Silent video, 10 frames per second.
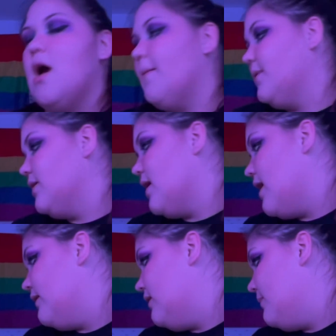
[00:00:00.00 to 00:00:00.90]
I'm gonna
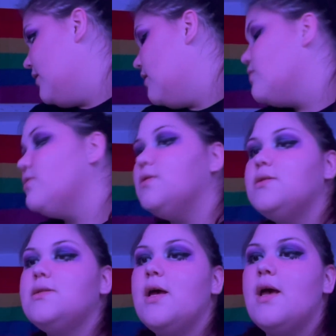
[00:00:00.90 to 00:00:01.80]
highlight my
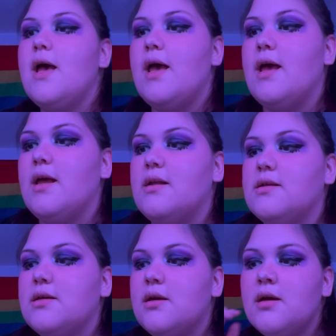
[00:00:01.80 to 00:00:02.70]
nose
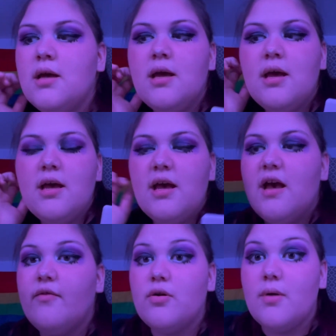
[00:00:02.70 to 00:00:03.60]
and
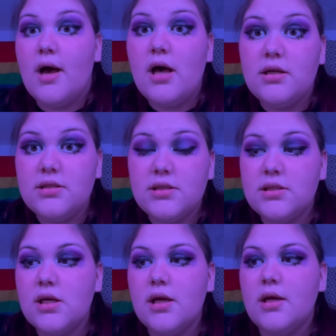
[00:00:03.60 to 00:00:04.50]
everywhere
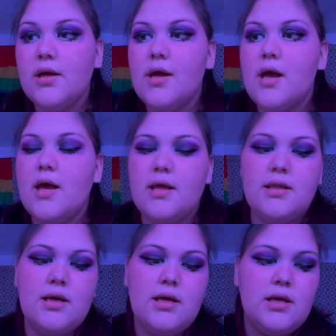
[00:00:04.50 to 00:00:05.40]
else and
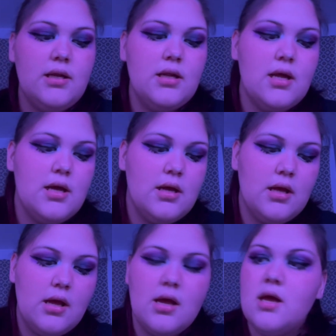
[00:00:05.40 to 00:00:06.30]
then
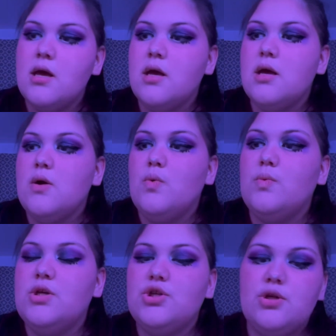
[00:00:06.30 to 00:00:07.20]

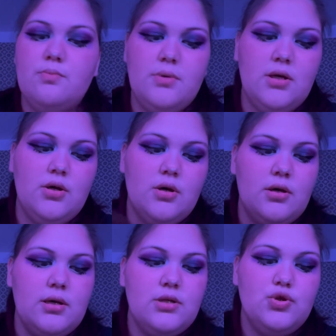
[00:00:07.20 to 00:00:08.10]
we should be
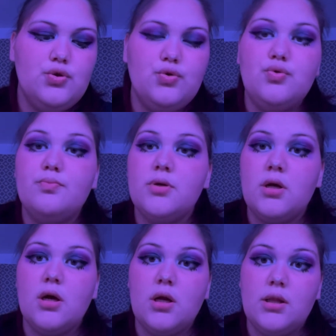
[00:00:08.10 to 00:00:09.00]
good to put
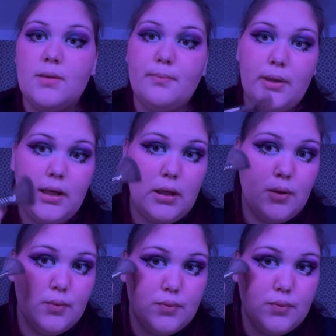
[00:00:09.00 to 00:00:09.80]
on a lippy.